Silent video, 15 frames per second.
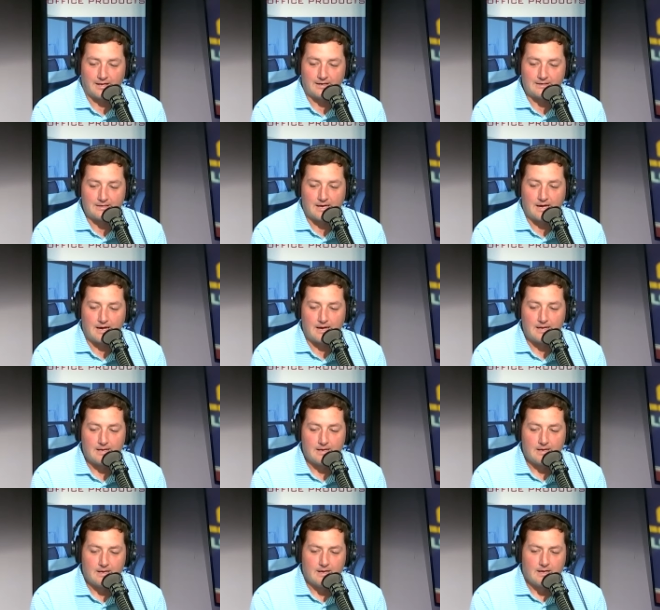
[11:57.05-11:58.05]
And
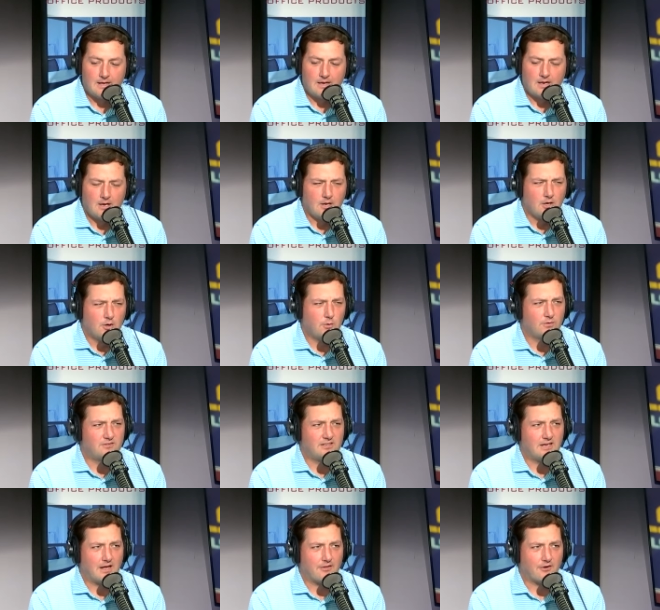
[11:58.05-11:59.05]
who
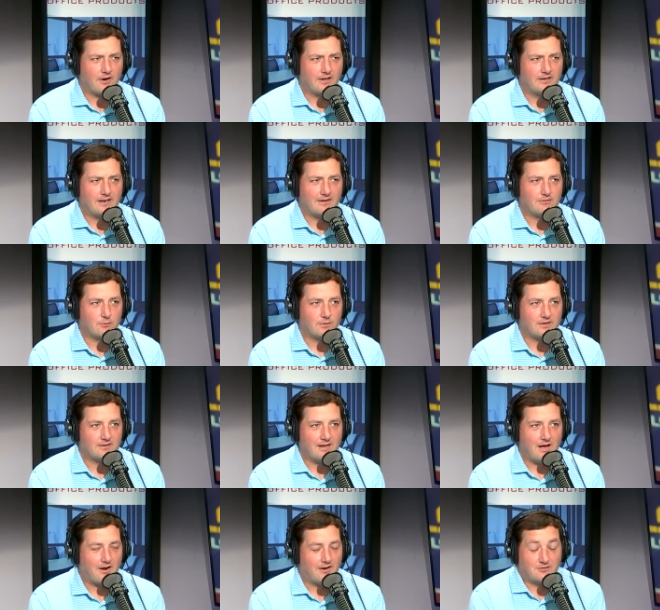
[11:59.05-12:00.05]
was the other? I didn't have it written
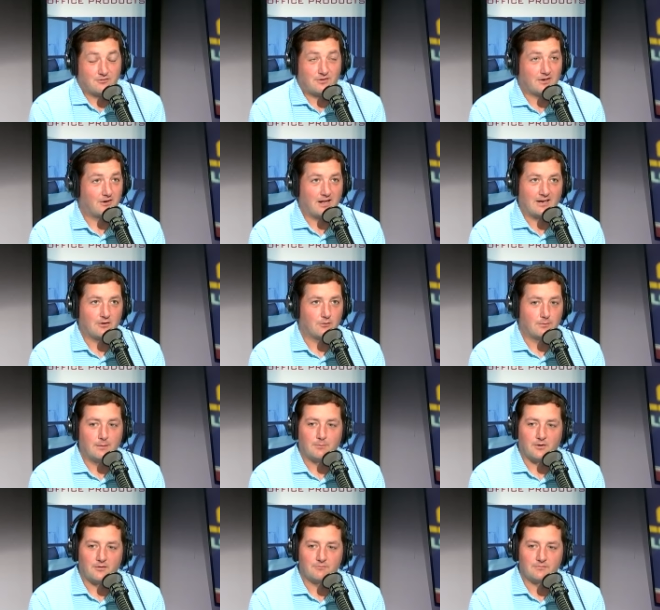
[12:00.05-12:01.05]
down. I just figured I could
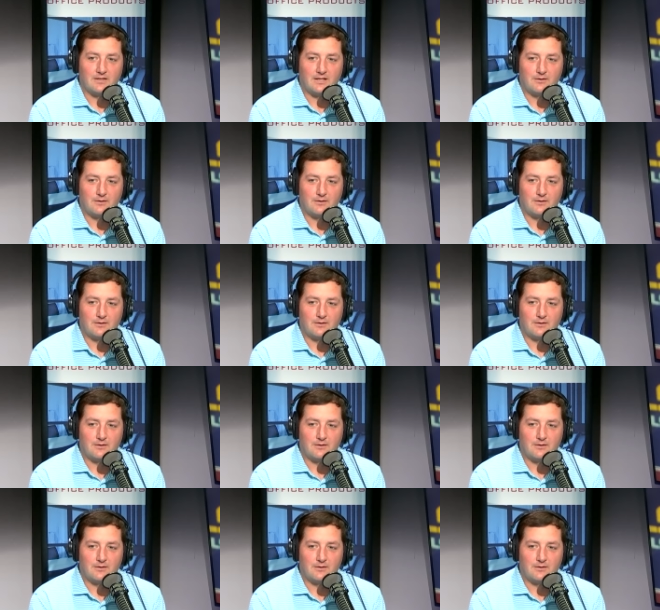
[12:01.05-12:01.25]
remember it.